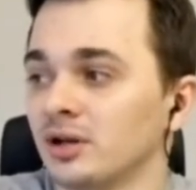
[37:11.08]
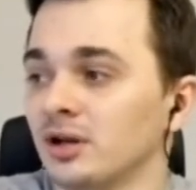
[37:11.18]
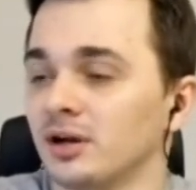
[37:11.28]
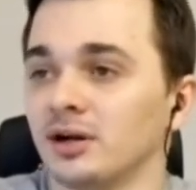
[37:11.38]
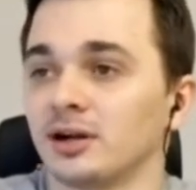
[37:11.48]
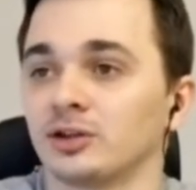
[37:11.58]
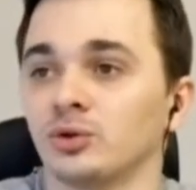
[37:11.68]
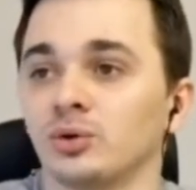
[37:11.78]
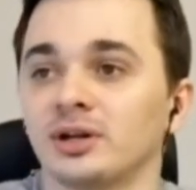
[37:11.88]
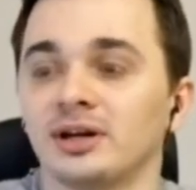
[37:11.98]
sent
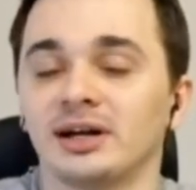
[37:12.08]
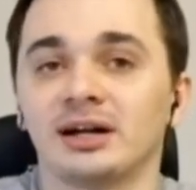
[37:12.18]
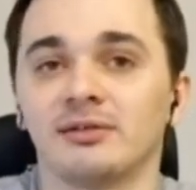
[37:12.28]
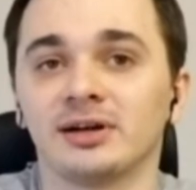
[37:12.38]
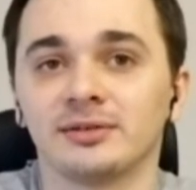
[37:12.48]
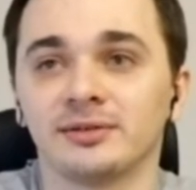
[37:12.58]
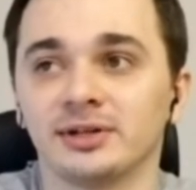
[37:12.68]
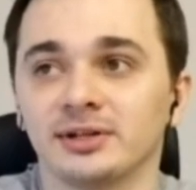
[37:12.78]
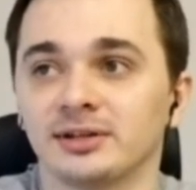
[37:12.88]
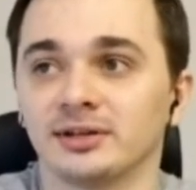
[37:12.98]
my way an
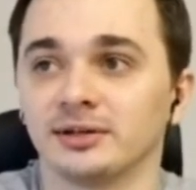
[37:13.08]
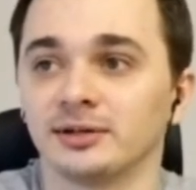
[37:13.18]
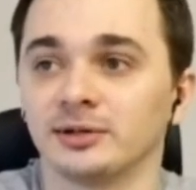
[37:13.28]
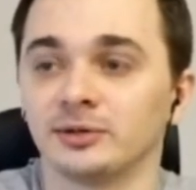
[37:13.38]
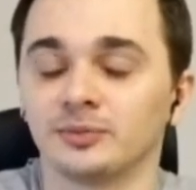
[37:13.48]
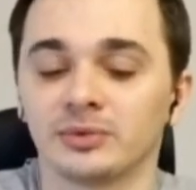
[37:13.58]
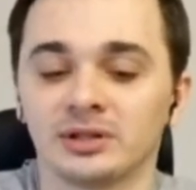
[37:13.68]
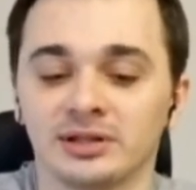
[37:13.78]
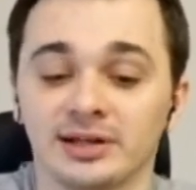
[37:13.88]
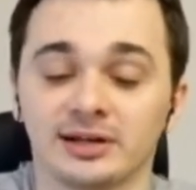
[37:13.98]
interesting publication